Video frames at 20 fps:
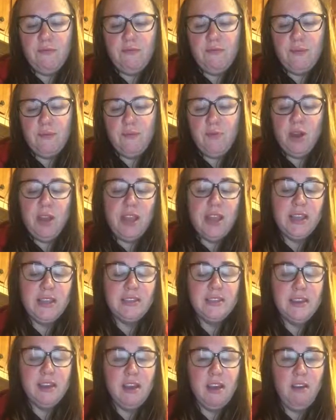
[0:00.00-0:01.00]
From what I
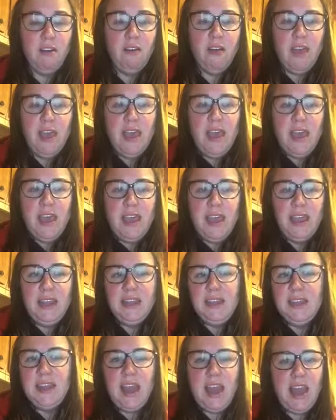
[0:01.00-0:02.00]
could tell,
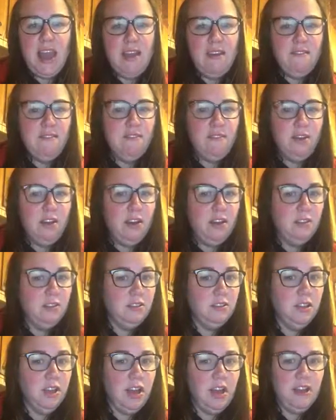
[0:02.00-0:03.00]
he didn't have a
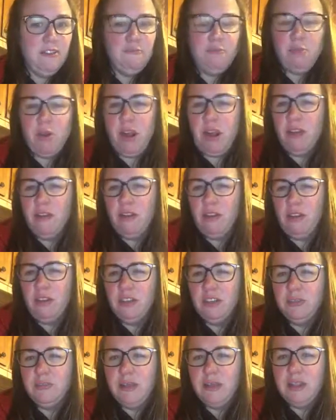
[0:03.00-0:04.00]
lot of prior
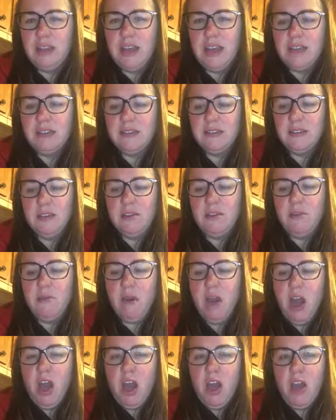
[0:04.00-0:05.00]
knowledge about that.
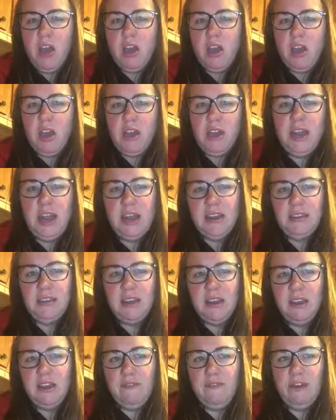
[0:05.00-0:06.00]
So in
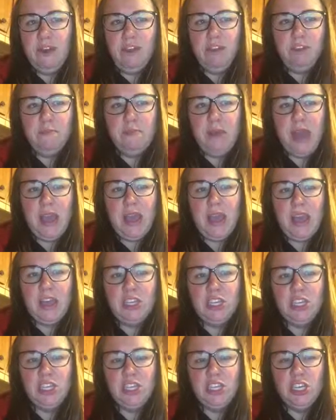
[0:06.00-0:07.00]
hindsight, if I look back,
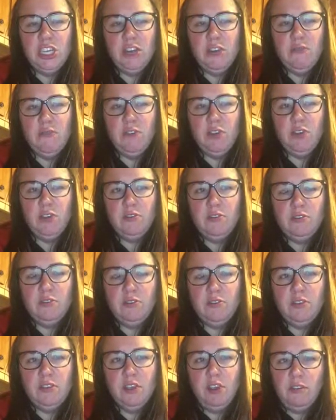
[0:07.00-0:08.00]
I should have
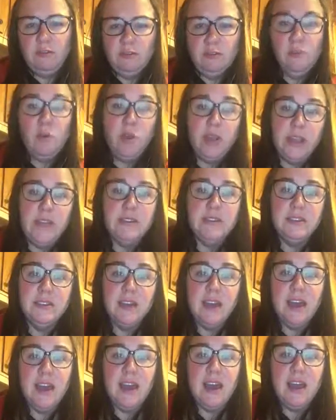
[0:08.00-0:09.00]
delved more
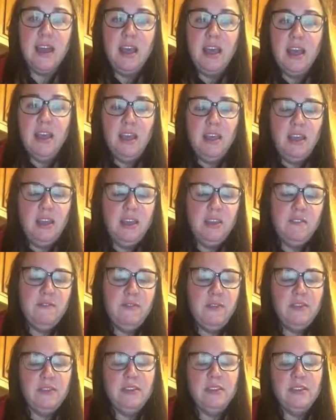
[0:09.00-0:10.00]
into that in the
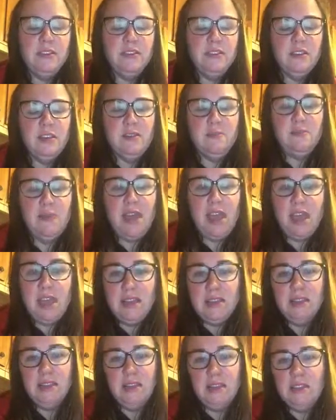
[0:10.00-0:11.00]
focus and
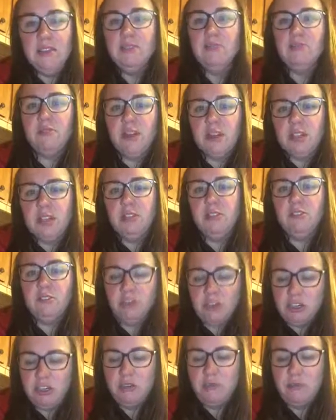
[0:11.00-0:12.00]
in the direct
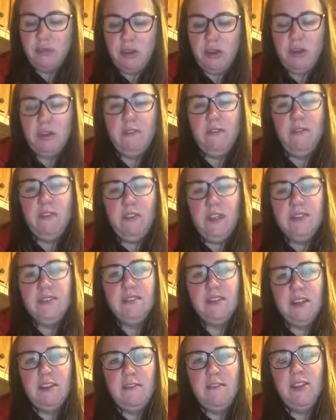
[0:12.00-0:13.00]
instruction part of the
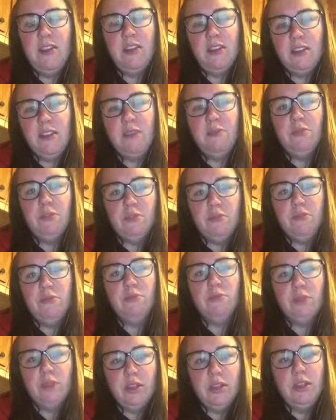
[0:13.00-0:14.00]
lesson. I feel like that would have
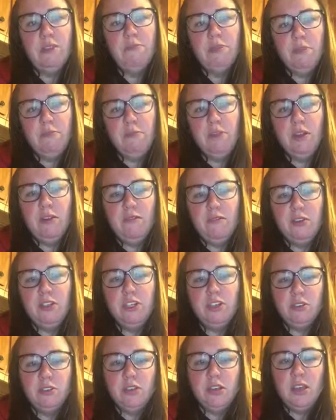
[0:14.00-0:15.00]
really been
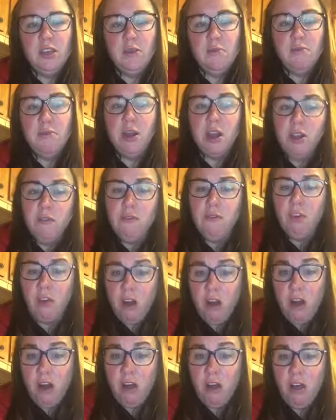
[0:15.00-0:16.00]
beneficial to him. But
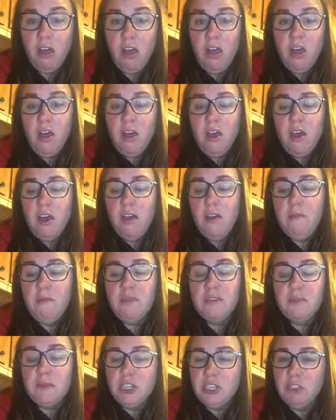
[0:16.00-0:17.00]
overall,
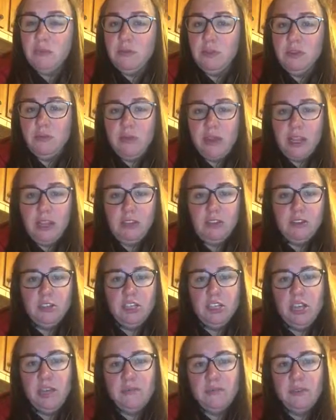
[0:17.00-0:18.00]
especially with the regular
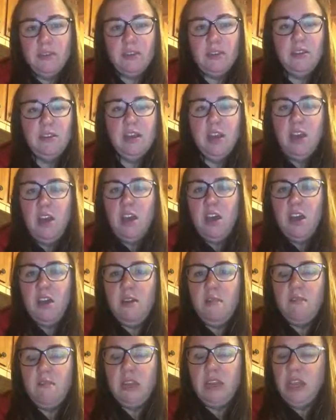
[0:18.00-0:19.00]
shapes and
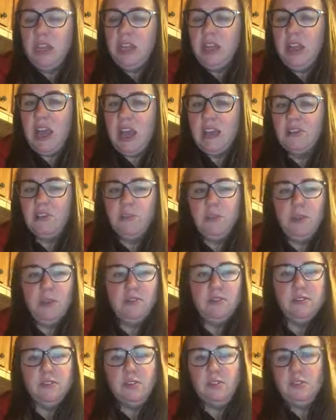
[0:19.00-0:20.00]
getting the
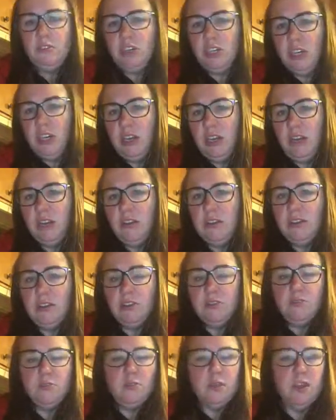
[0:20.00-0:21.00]
attributes and understanding that
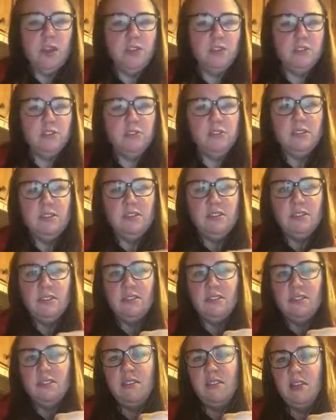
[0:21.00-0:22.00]
those were
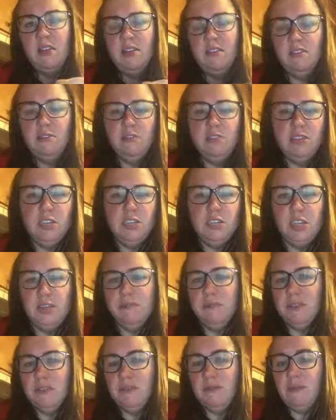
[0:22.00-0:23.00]
characteristics and that a 2D
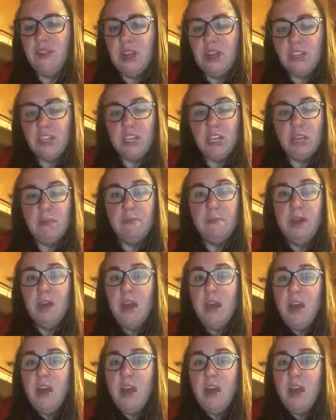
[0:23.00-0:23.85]
shape is a flat shape,